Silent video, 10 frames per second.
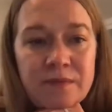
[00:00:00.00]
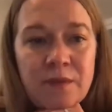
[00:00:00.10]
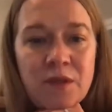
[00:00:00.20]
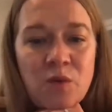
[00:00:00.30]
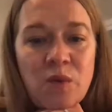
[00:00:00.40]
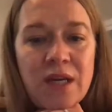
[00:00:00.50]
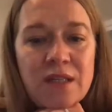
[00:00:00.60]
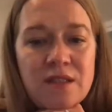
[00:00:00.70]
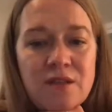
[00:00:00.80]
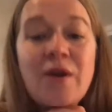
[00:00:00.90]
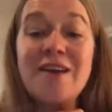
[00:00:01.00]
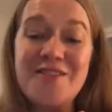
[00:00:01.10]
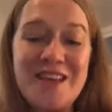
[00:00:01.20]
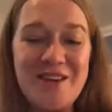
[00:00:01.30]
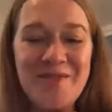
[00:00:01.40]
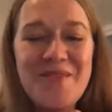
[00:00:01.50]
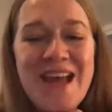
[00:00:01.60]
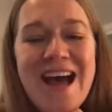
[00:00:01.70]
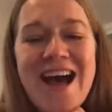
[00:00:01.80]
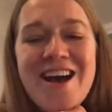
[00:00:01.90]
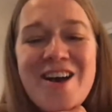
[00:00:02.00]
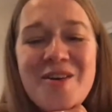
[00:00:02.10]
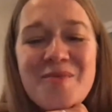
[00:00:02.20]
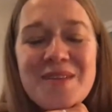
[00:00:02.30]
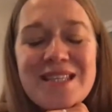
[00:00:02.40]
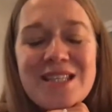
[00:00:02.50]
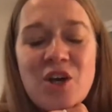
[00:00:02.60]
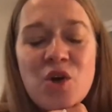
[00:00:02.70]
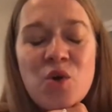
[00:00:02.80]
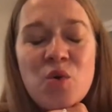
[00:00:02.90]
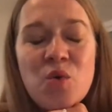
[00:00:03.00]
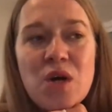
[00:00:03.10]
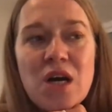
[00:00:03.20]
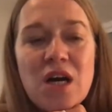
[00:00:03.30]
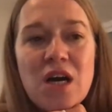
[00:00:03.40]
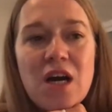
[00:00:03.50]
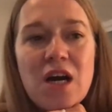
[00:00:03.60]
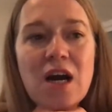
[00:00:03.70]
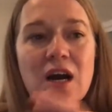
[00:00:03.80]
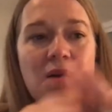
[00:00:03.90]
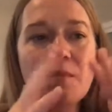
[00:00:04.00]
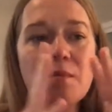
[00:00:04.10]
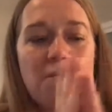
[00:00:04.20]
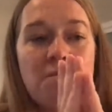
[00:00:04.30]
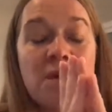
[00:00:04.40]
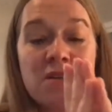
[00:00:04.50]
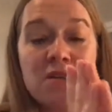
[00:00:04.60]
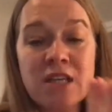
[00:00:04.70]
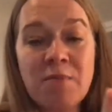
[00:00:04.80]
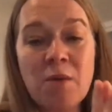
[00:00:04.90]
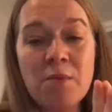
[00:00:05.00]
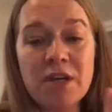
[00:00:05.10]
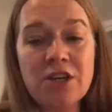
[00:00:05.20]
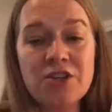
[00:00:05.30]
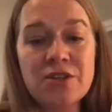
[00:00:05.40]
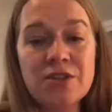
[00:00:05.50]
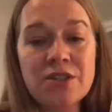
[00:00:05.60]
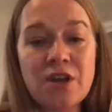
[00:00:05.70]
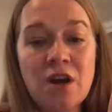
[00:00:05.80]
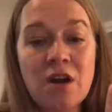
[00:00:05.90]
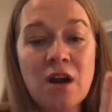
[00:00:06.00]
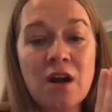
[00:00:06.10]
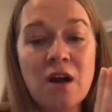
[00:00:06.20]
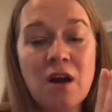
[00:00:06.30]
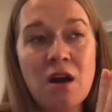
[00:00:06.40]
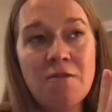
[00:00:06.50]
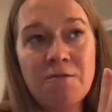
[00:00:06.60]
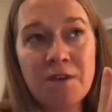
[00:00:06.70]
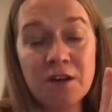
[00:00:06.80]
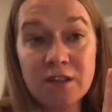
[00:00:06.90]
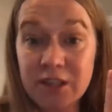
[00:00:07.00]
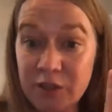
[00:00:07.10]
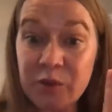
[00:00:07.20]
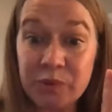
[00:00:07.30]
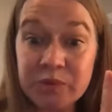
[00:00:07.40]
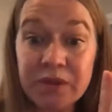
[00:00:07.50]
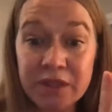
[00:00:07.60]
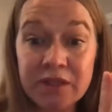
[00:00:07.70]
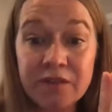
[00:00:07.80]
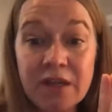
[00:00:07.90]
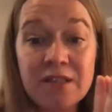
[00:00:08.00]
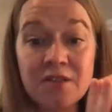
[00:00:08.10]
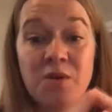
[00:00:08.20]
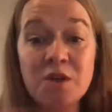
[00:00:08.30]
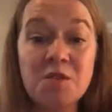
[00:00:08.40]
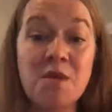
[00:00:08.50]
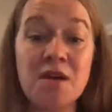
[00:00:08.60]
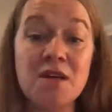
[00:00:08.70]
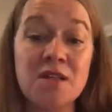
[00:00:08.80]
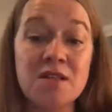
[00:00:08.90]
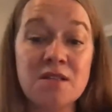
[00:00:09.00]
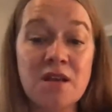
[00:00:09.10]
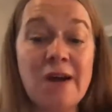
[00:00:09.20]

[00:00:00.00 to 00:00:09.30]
going to wait. Okay, thank you. So middle state publications are fairly new in to a humanities